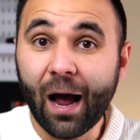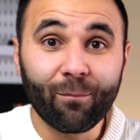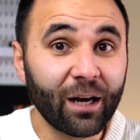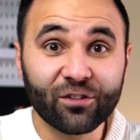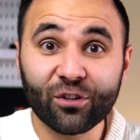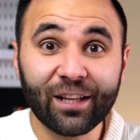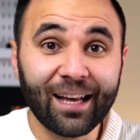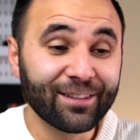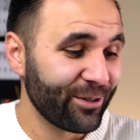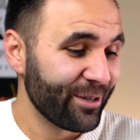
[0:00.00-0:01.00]
I might turn
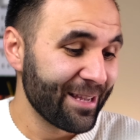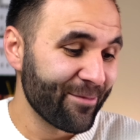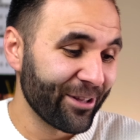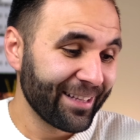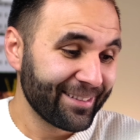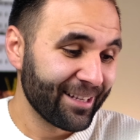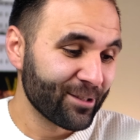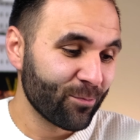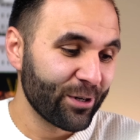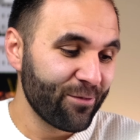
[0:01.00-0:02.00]
that into an email. That
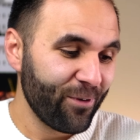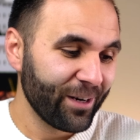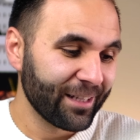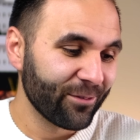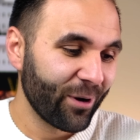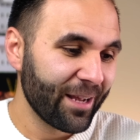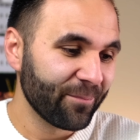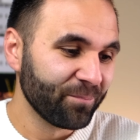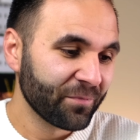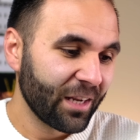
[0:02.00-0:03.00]
sounds pretty funny, right?
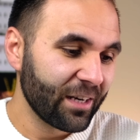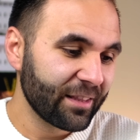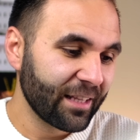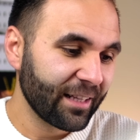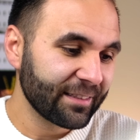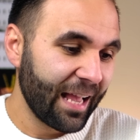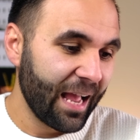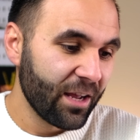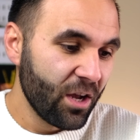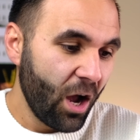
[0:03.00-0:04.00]
Anything like
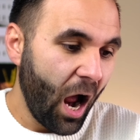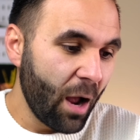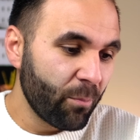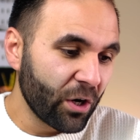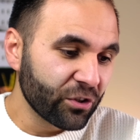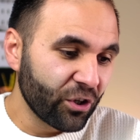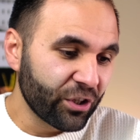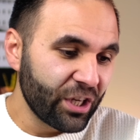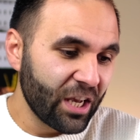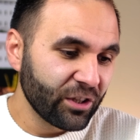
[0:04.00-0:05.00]
that. I bought a
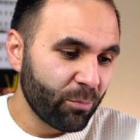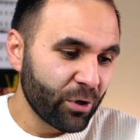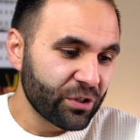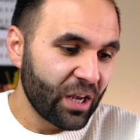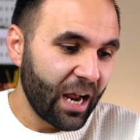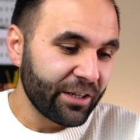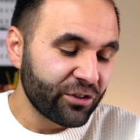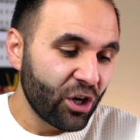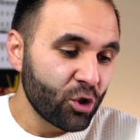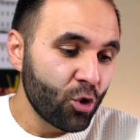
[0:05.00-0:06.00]
turkey and the brisket. I
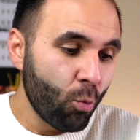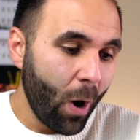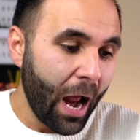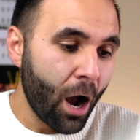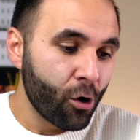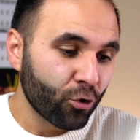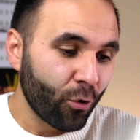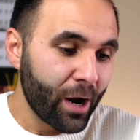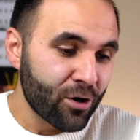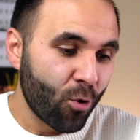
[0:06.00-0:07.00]
tell you, wow,
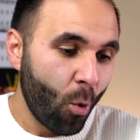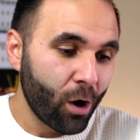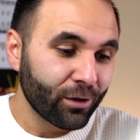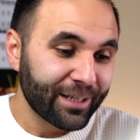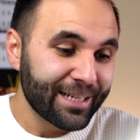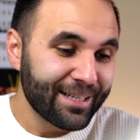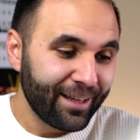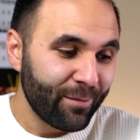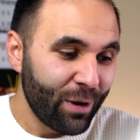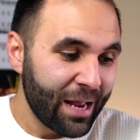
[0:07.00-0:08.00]
great quality,
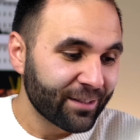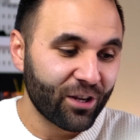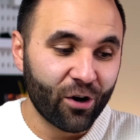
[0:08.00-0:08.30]
the best.